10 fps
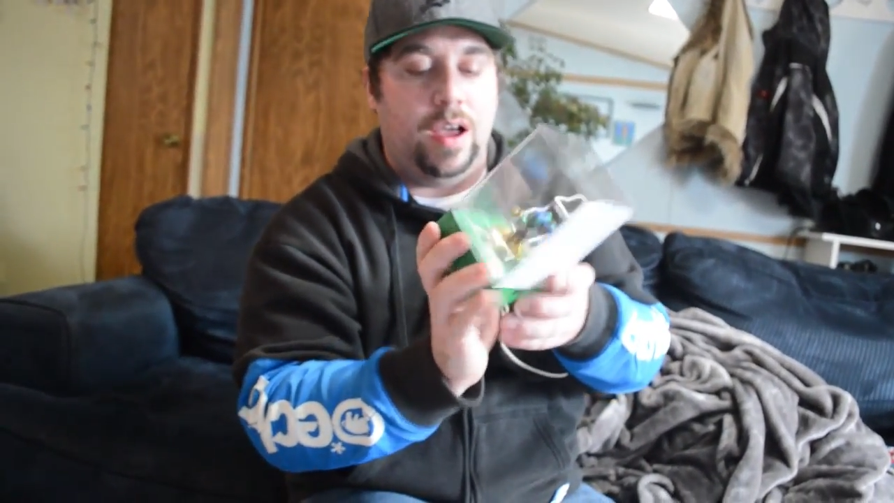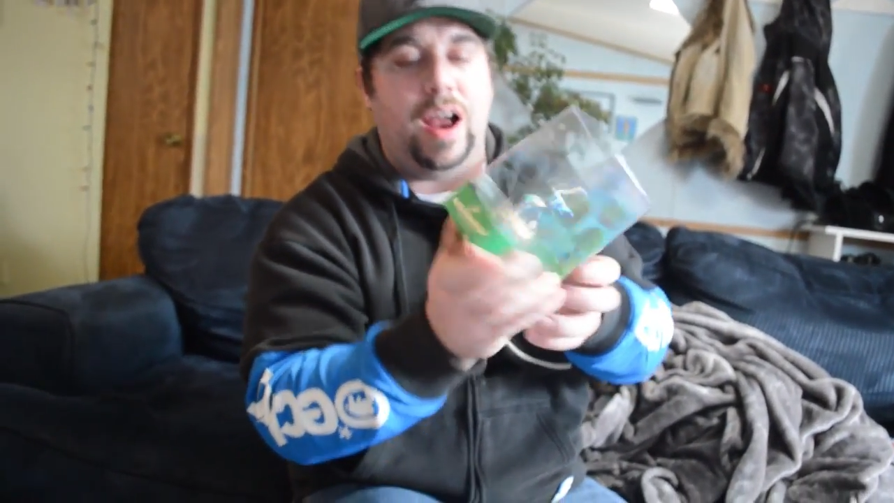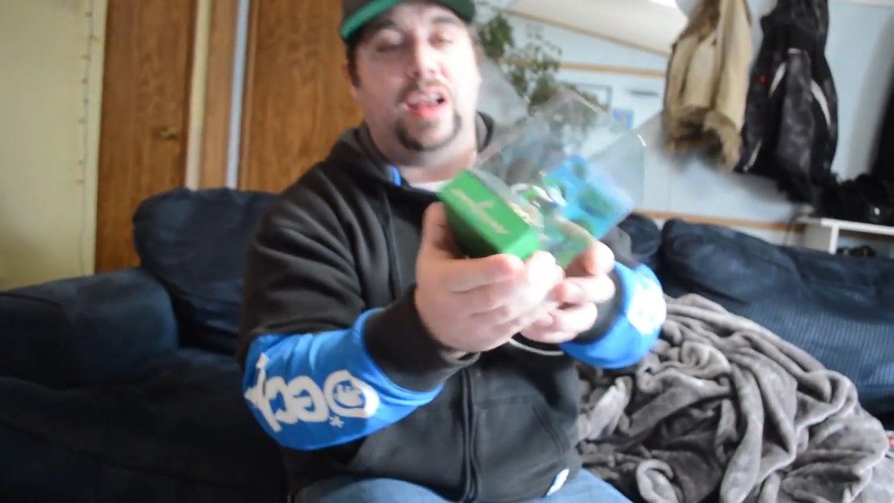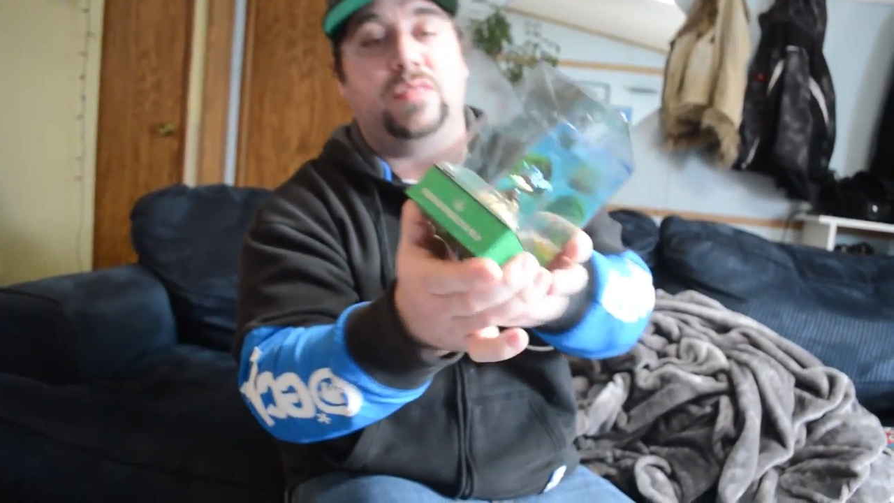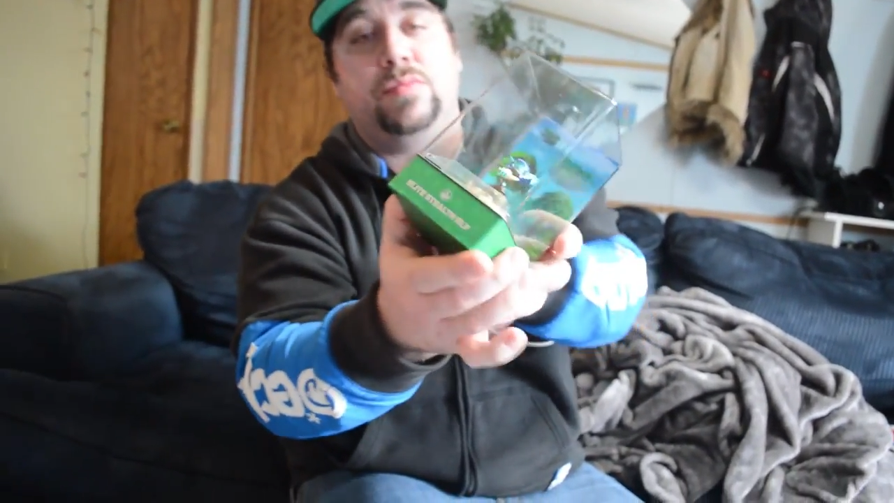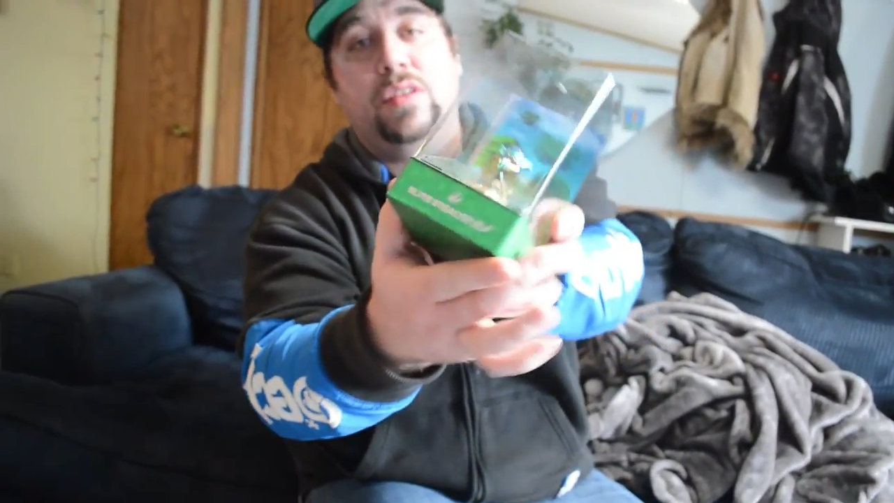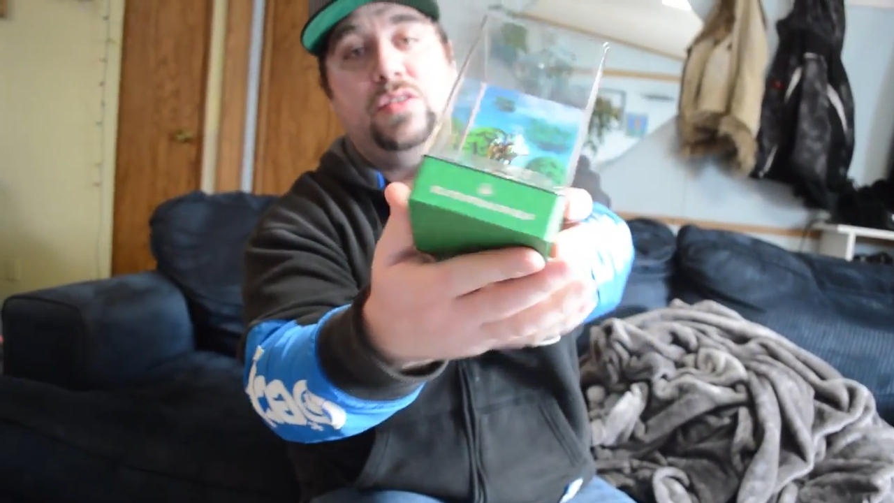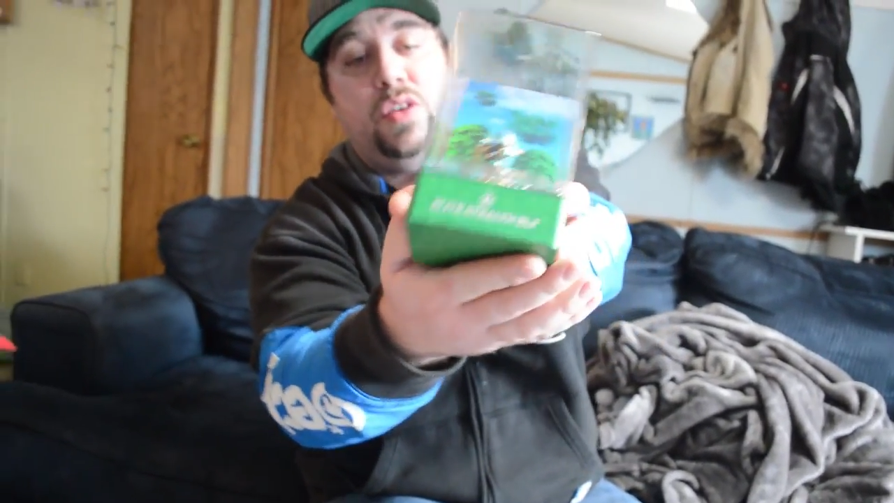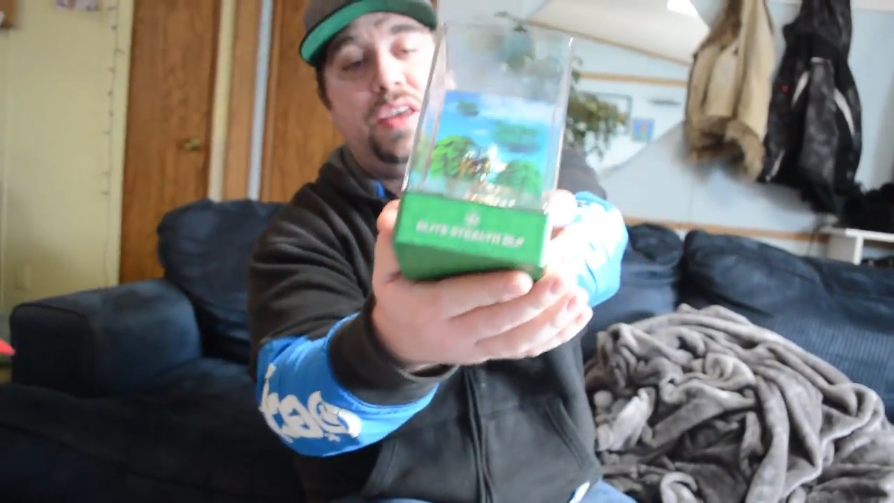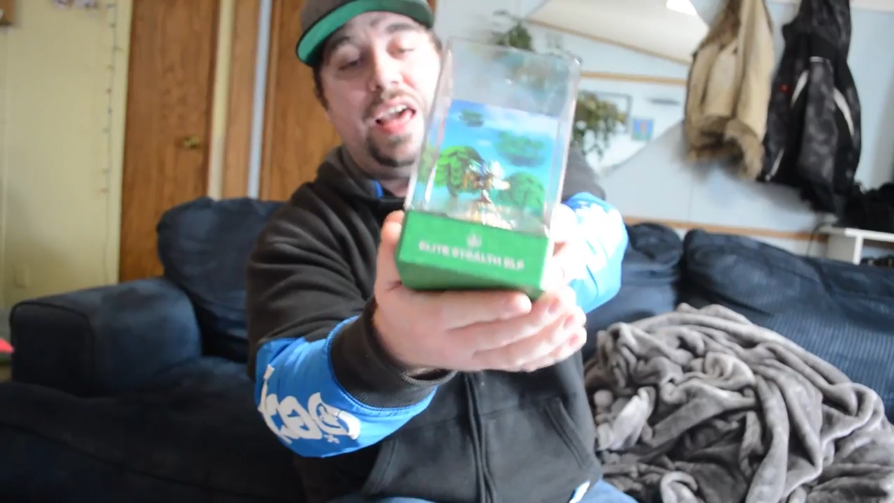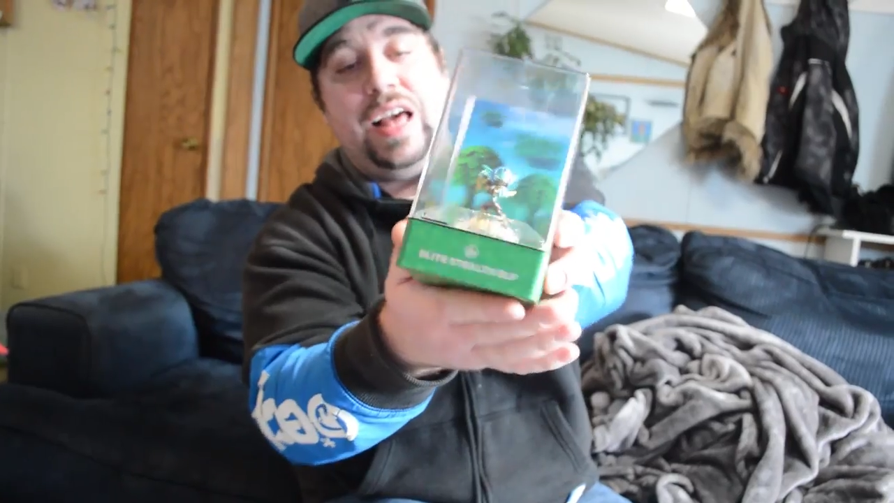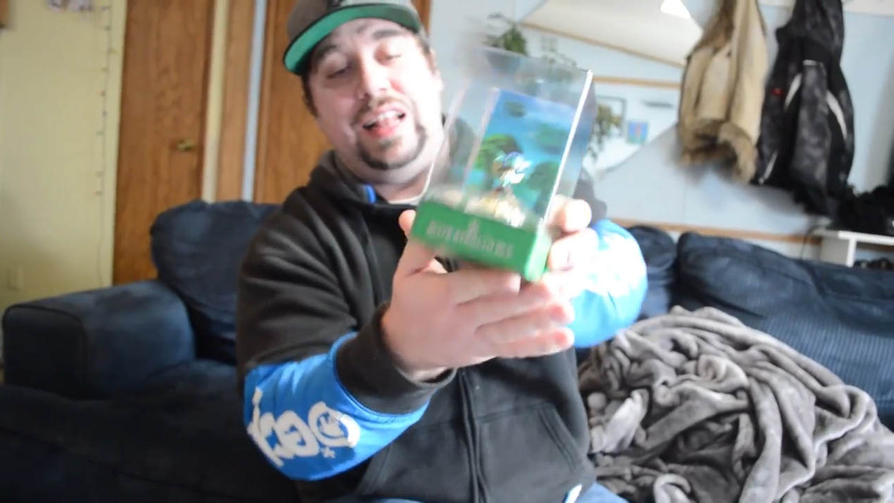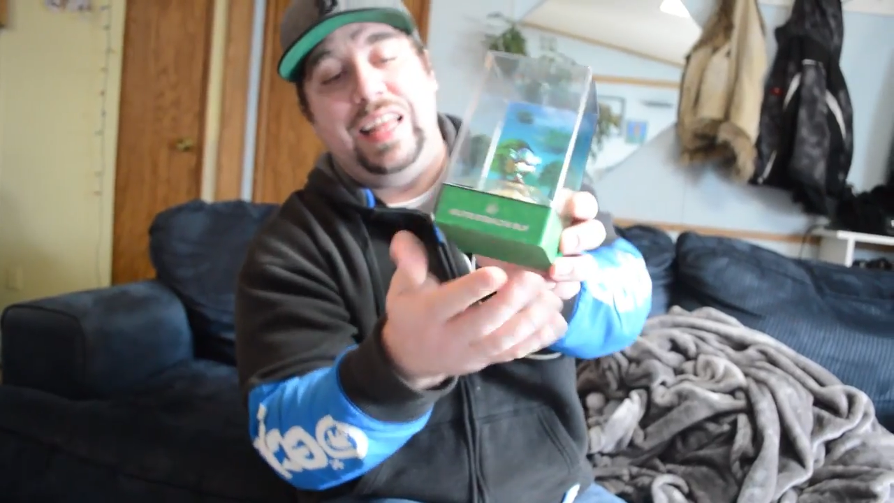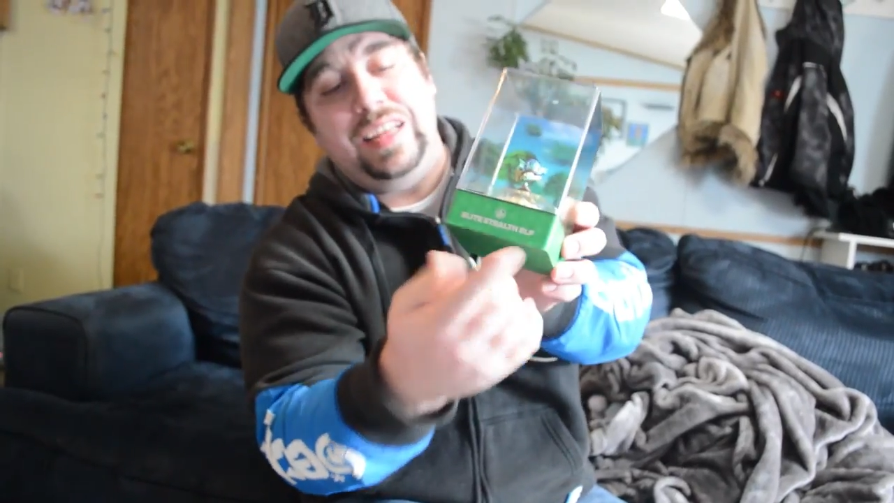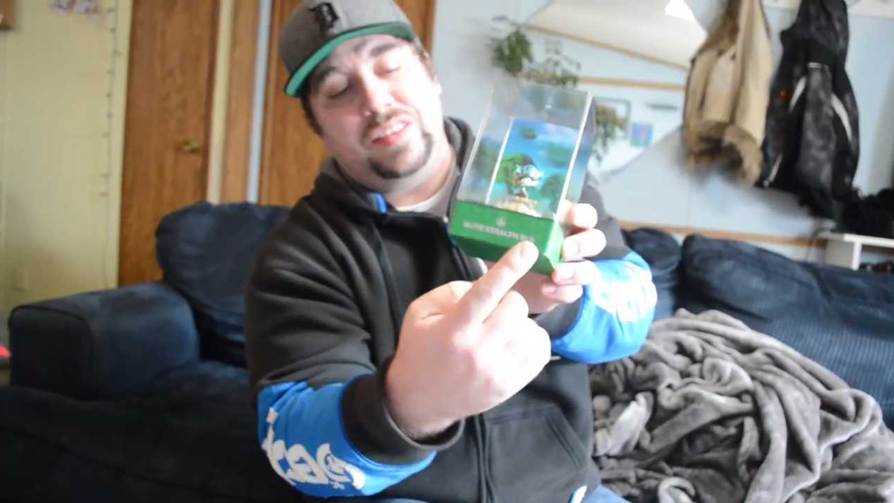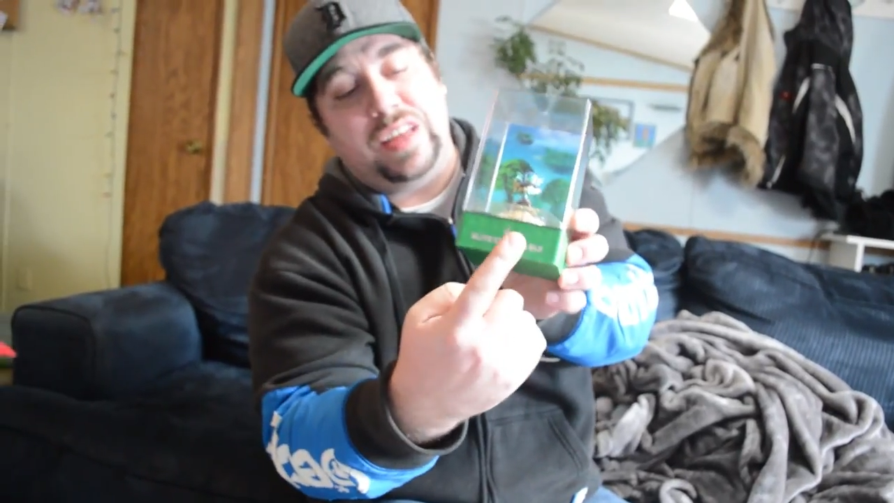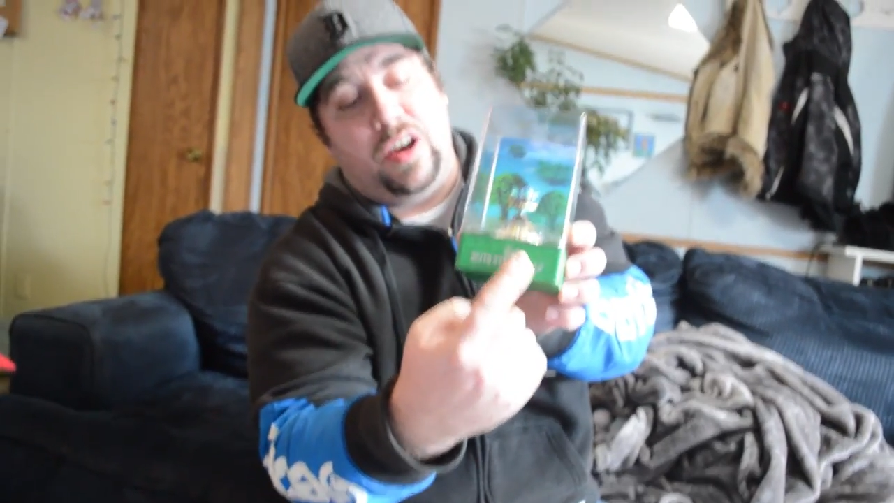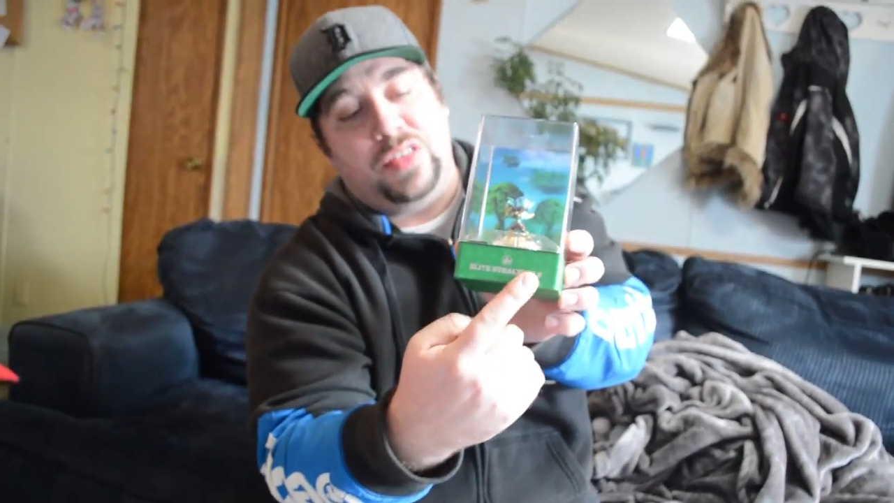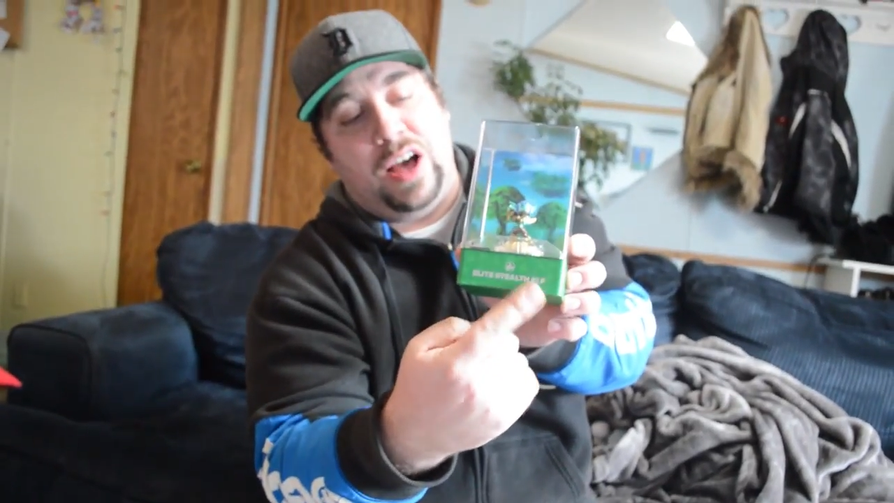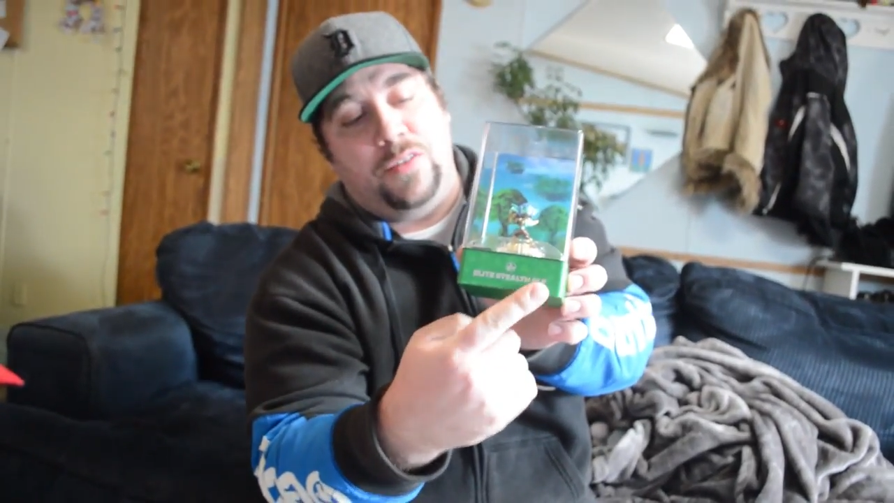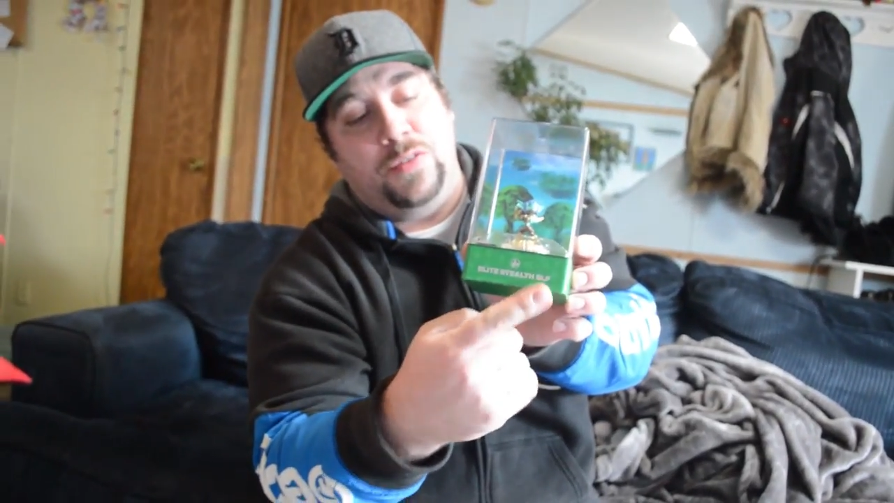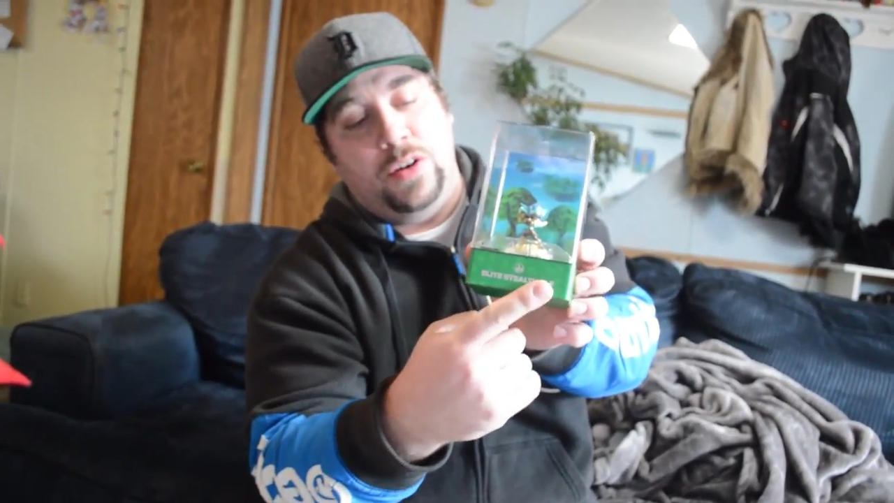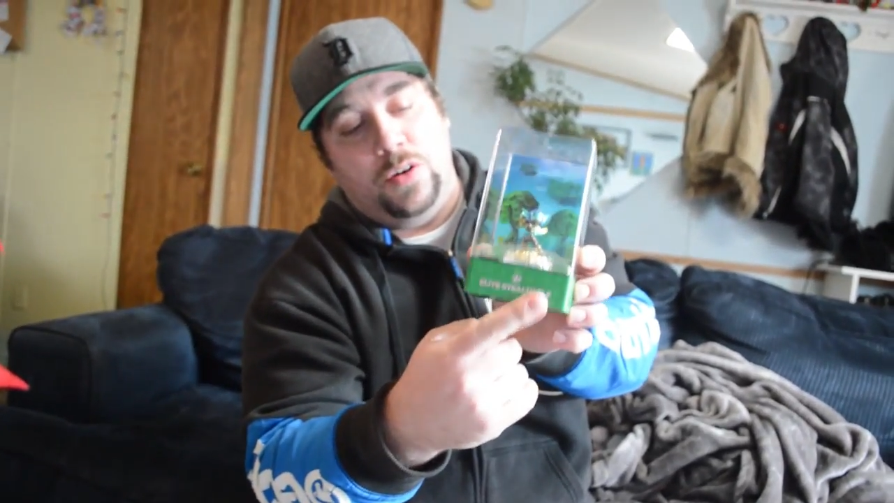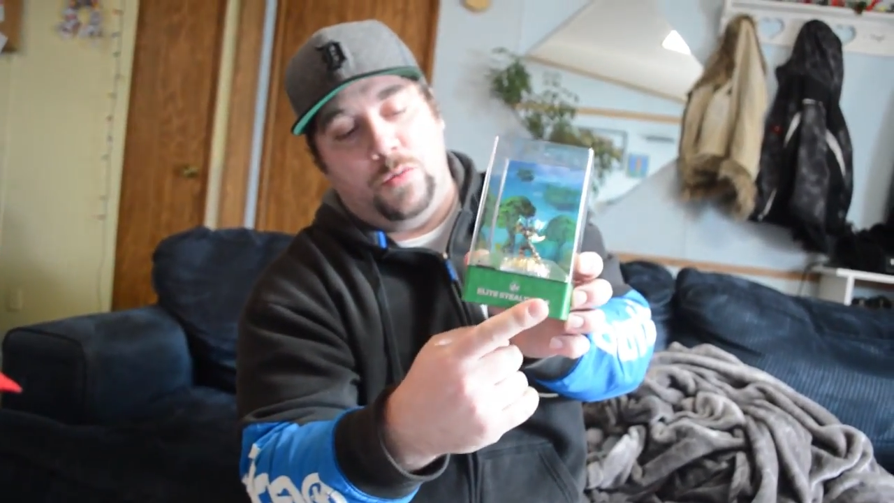Alright, so you get Elite Stealth Elf